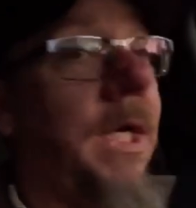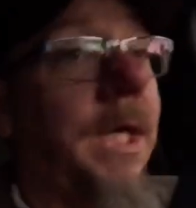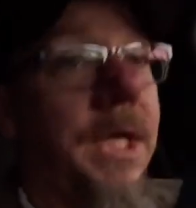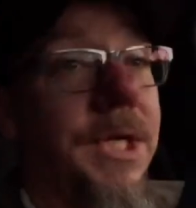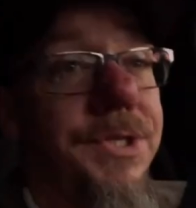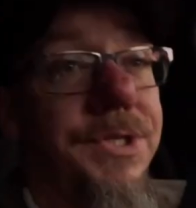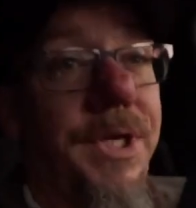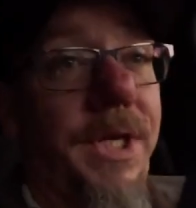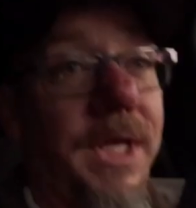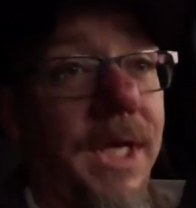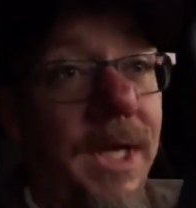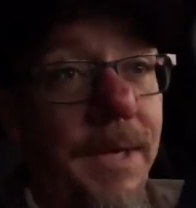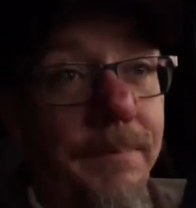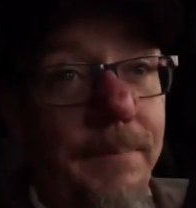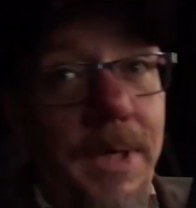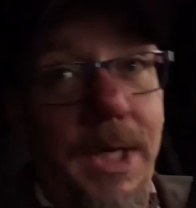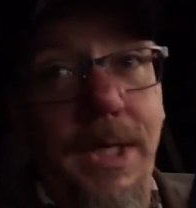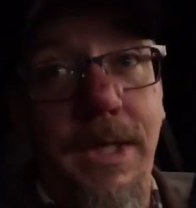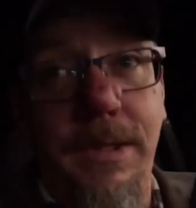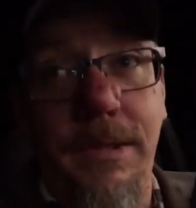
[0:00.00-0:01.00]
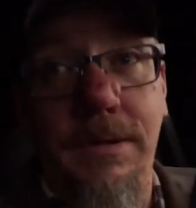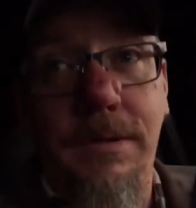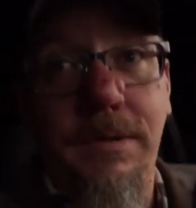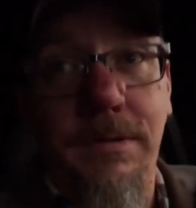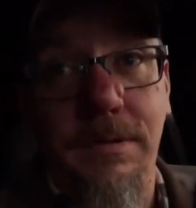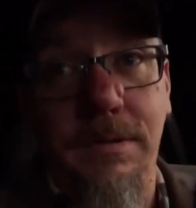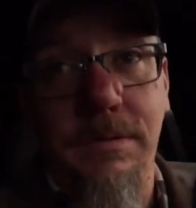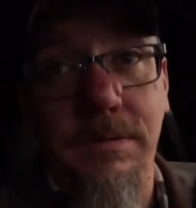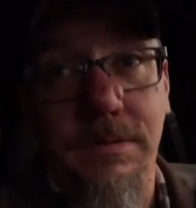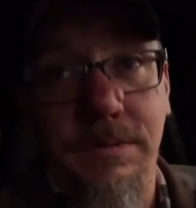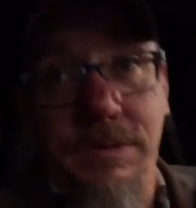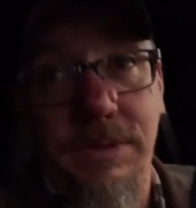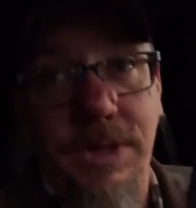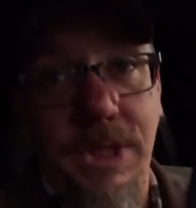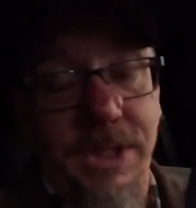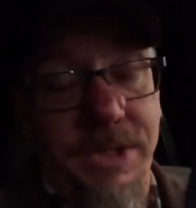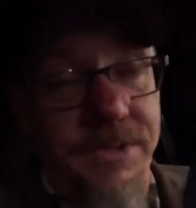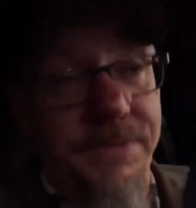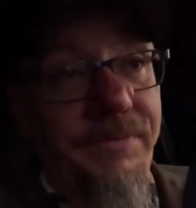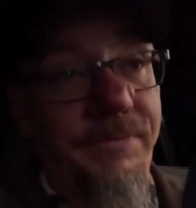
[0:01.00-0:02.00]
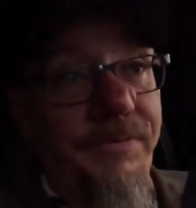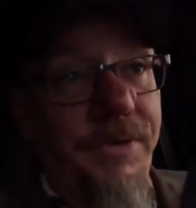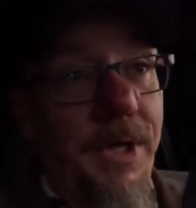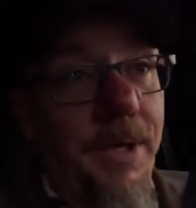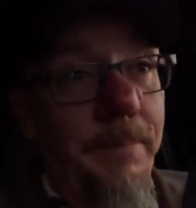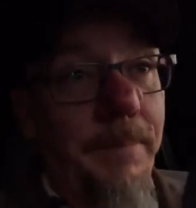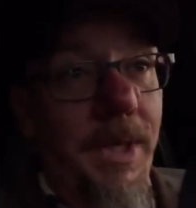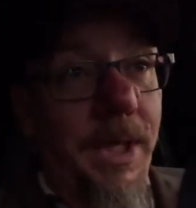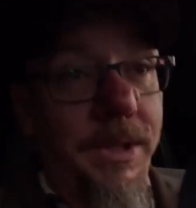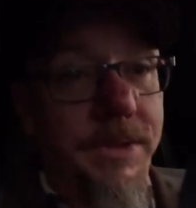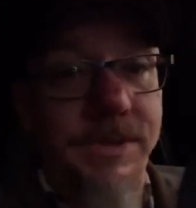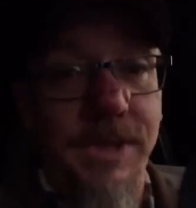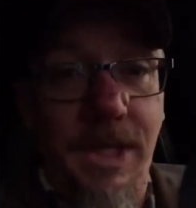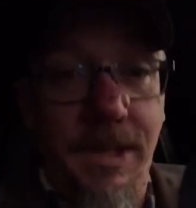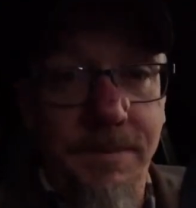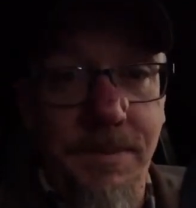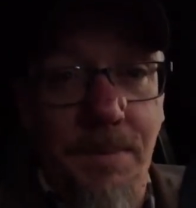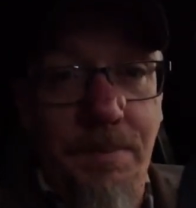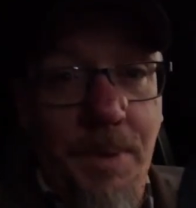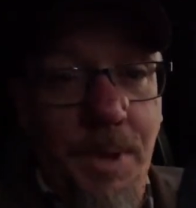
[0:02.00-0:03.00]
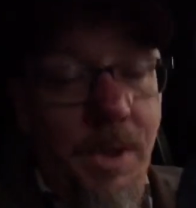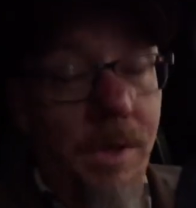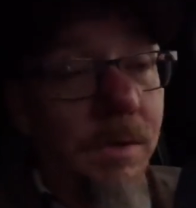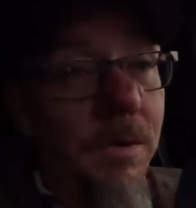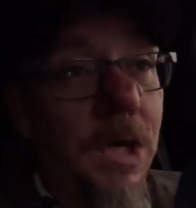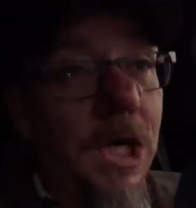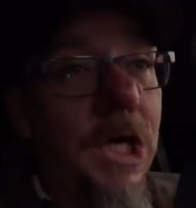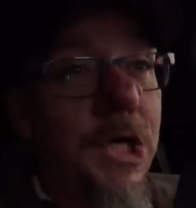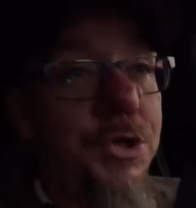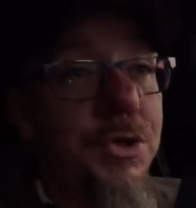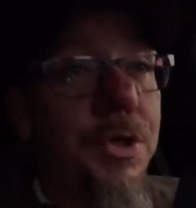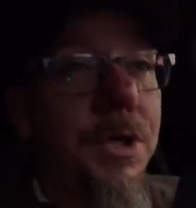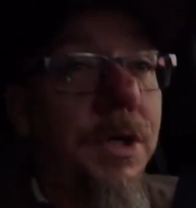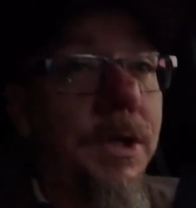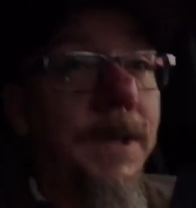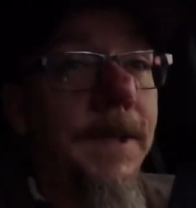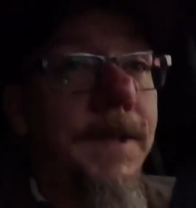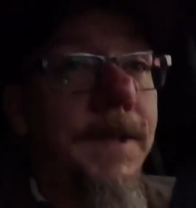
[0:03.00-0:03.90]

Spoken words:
because the combine takes a fair amount of time to power wash.